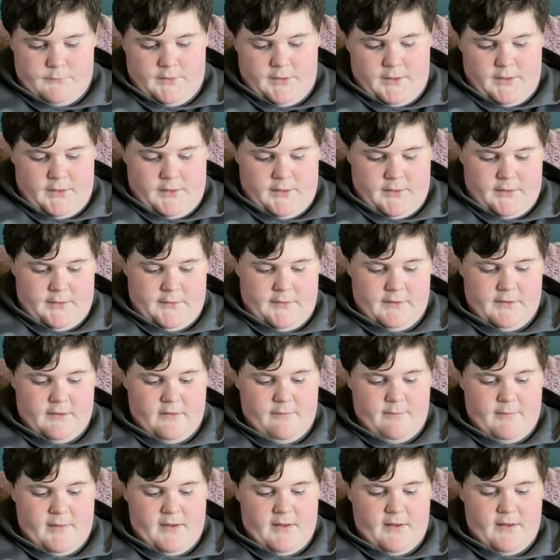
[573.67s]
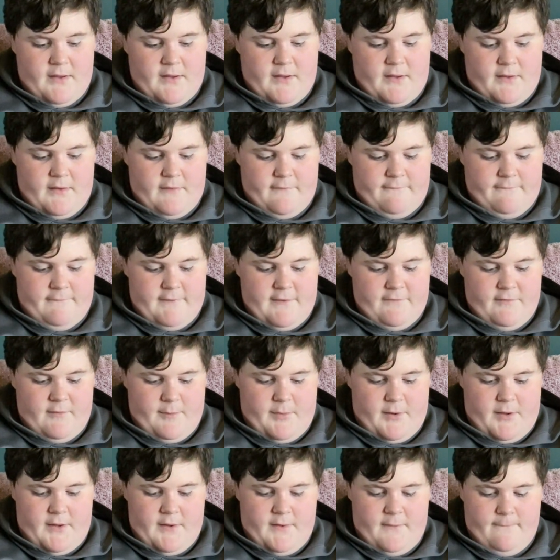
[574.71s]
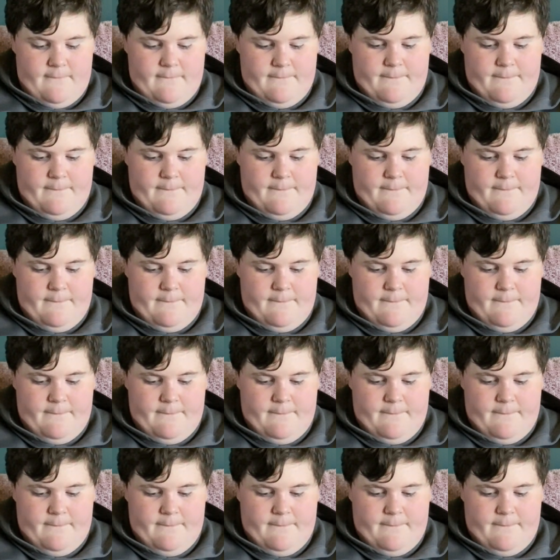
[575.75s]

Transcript: And this is my favorite bait.